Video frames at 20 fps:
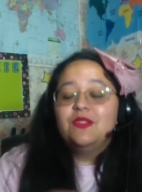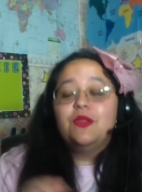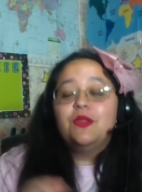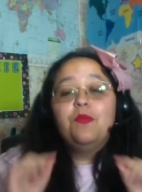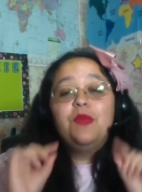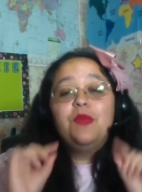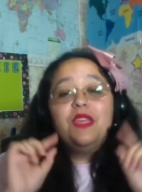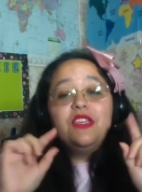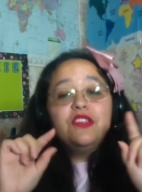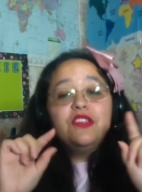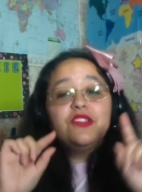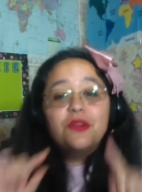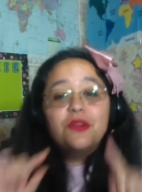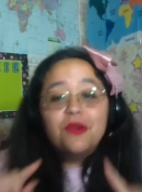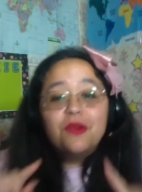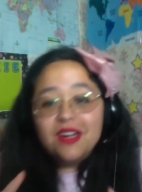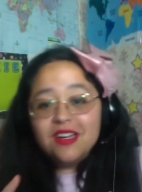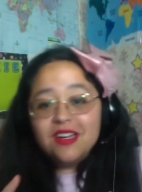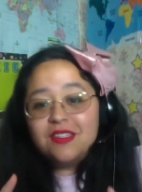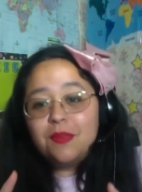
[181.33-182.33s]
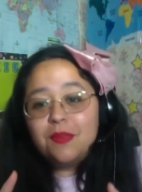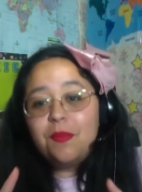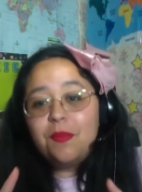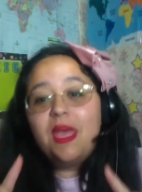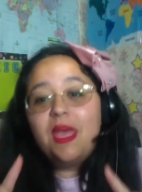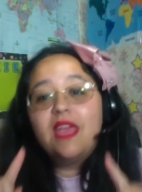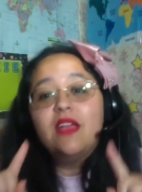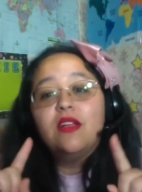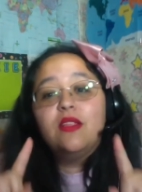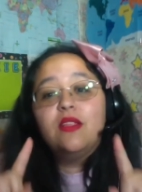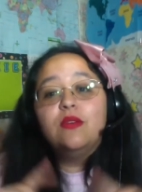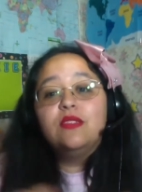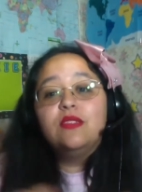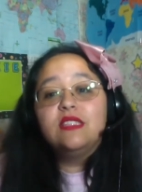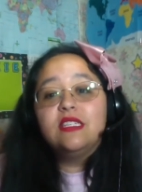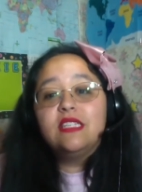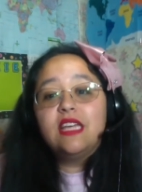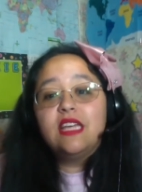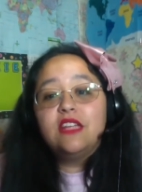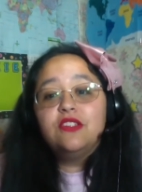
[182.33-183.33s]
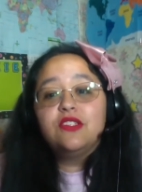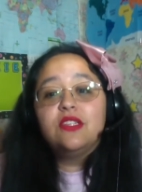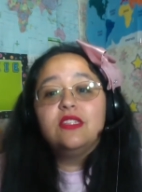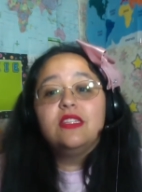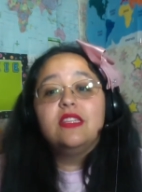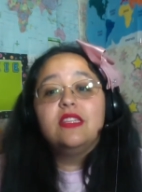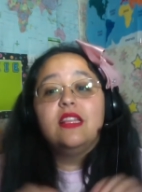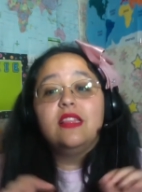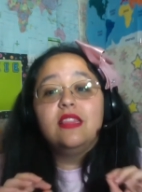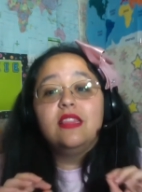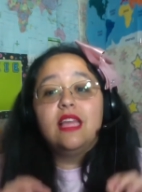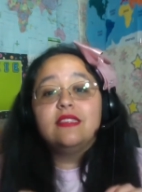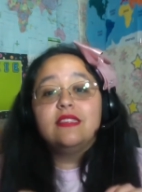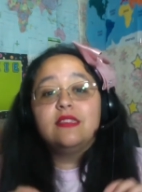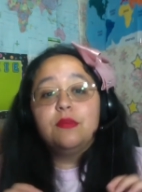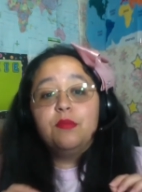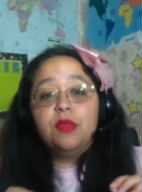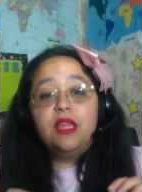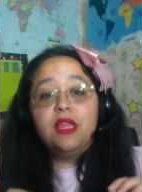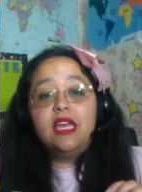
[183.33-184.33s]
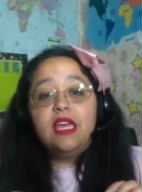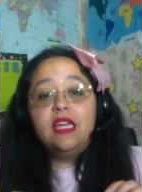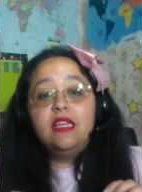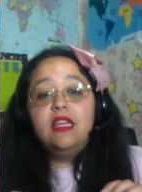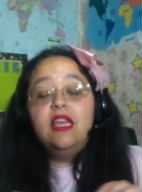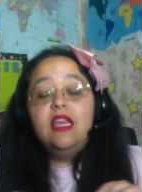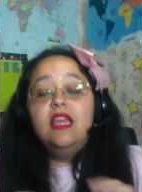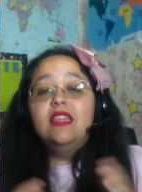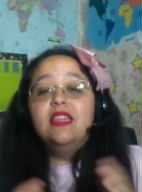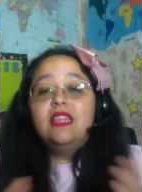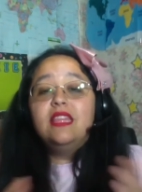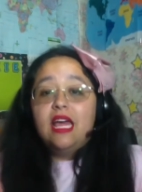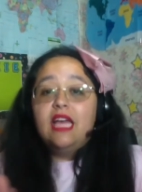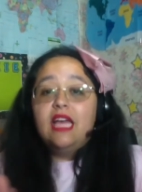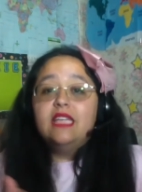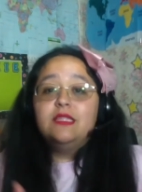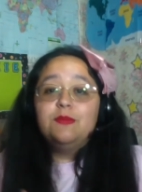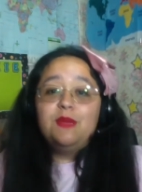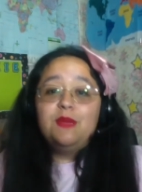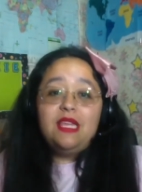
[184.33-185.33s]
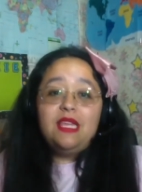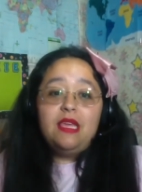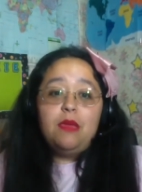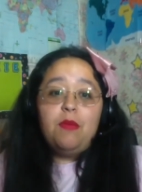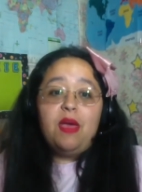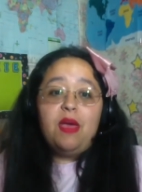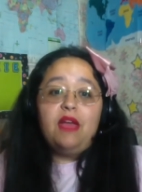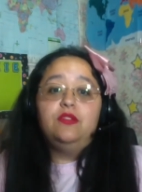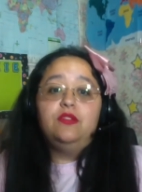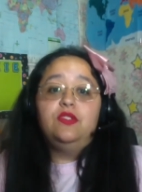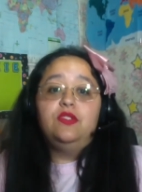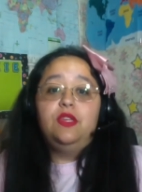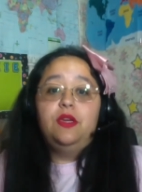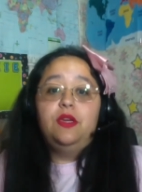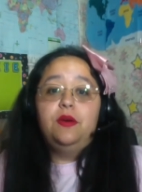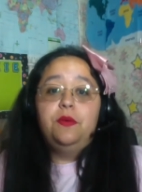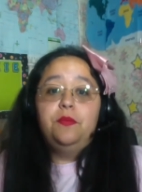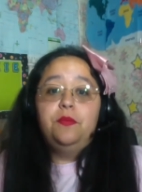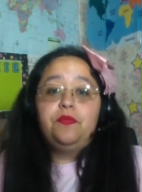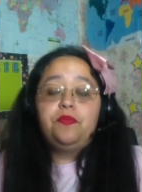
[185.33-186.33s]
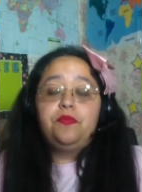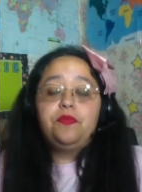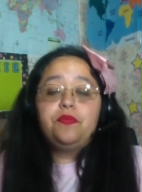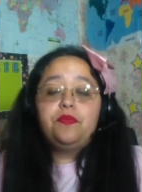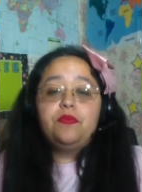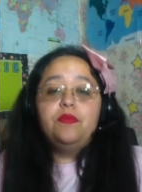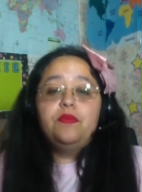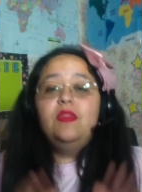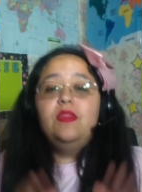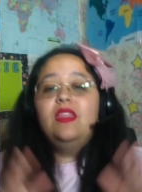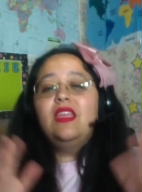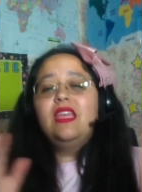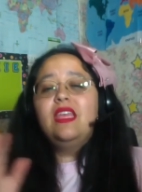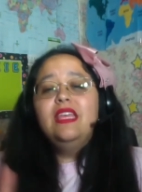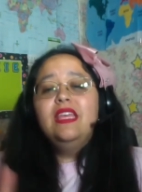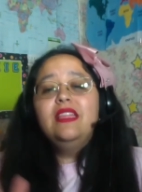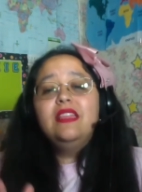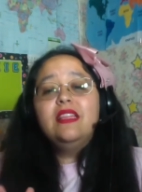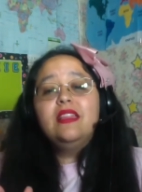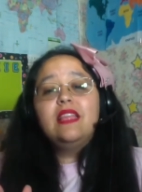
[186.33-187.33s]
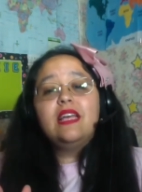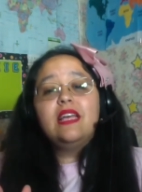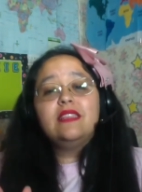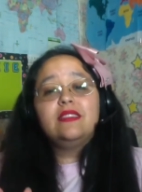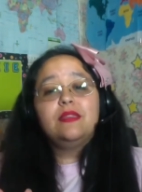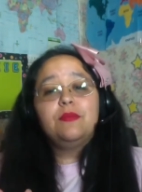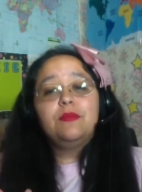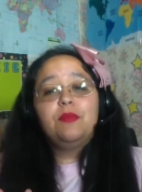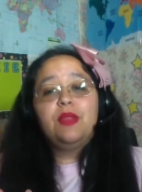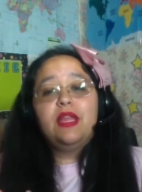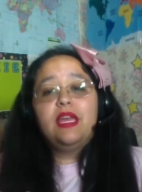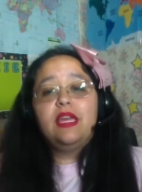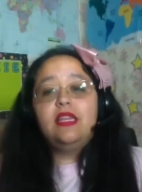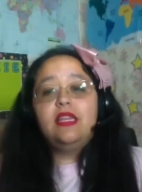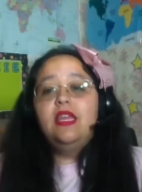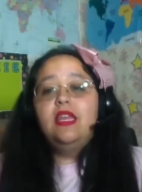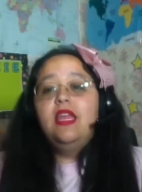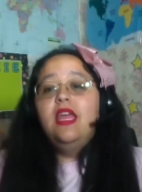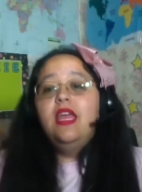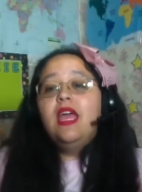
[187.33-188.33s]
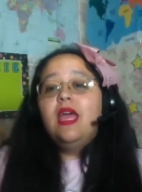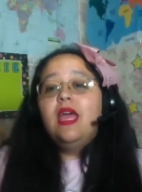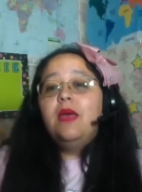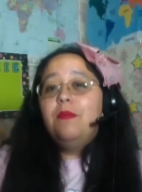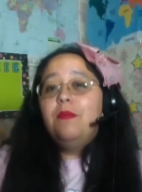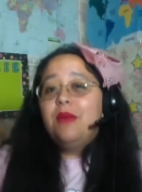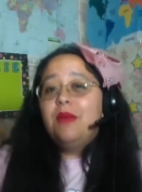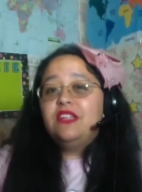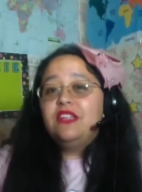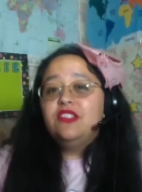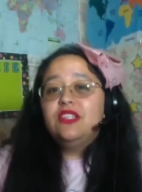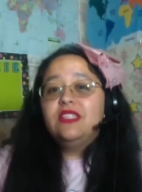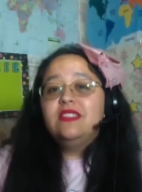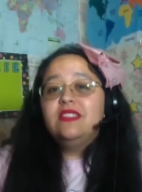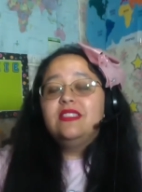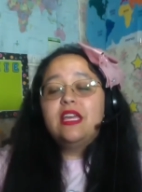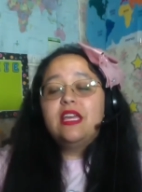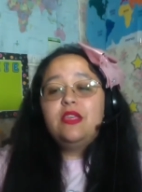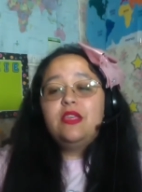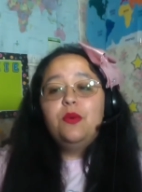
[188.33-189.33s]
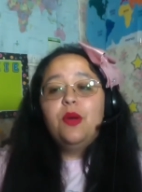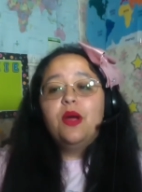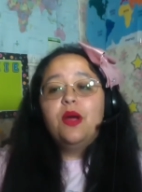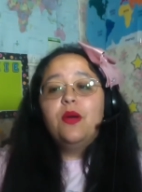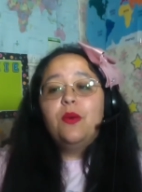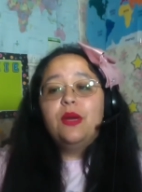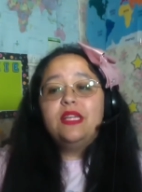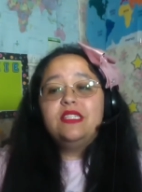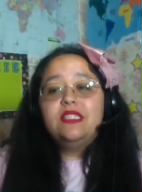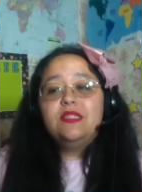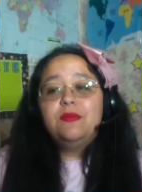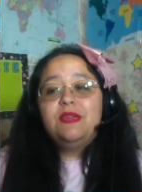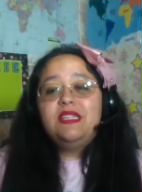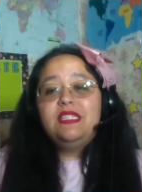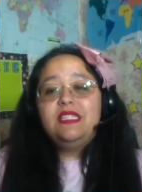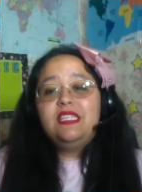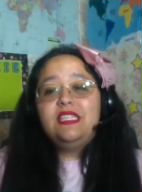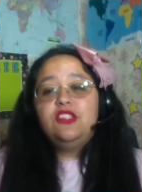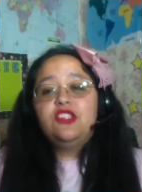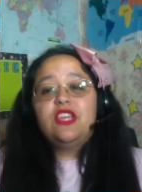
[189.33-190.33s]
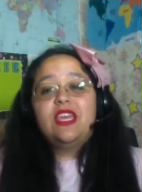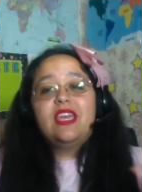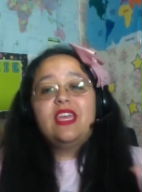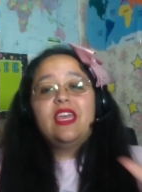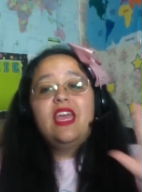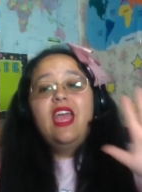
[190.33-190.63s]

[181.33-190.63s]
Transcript: be sure to pay close attention to the lesson plan that has been emailed to you. In the lesson plan, it mentions that you are going to be teaching